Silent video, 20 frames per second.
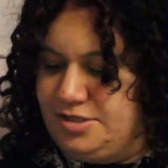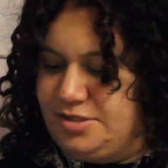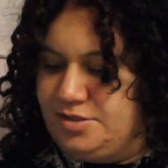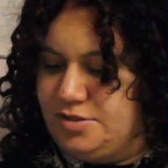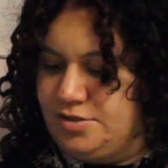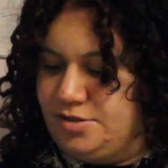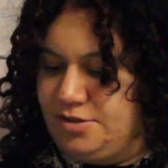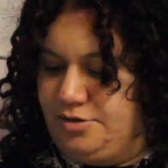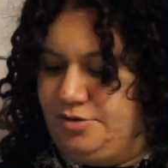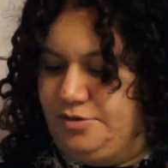
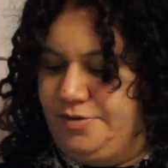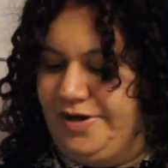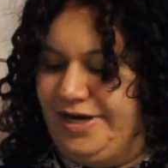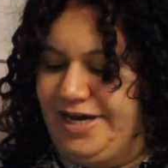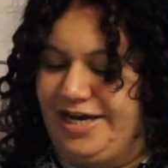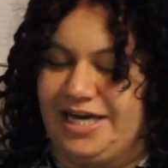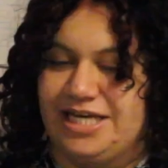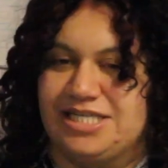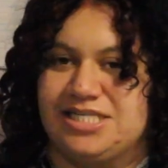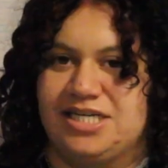So
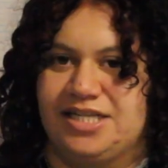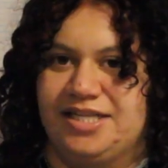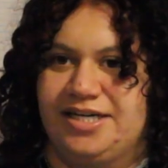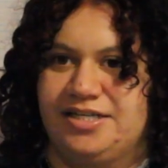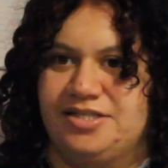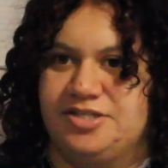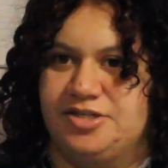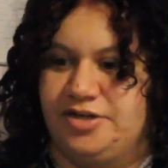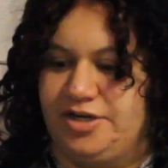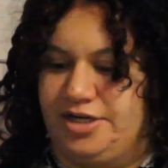I guess I
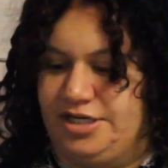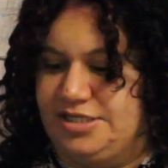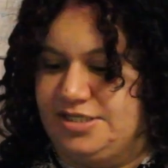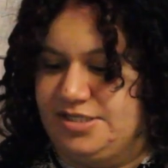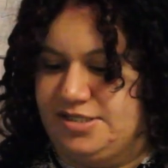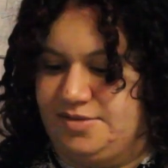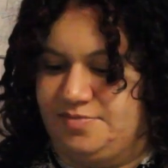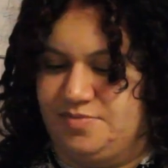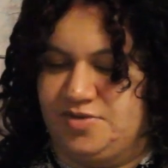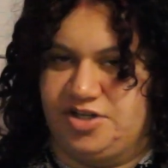lied to you
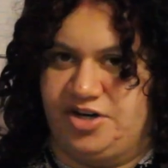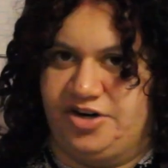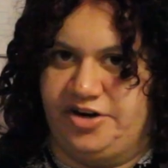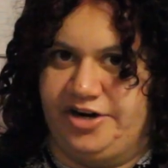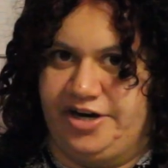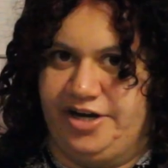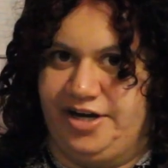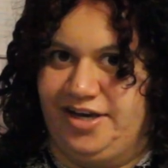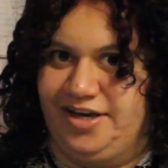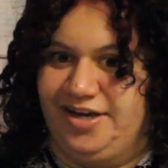guys, I'm
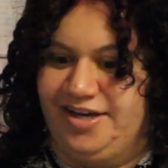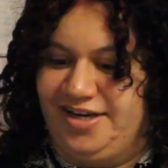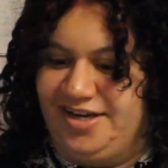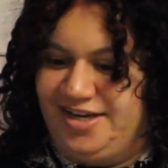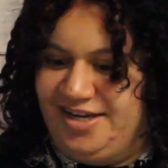sorry.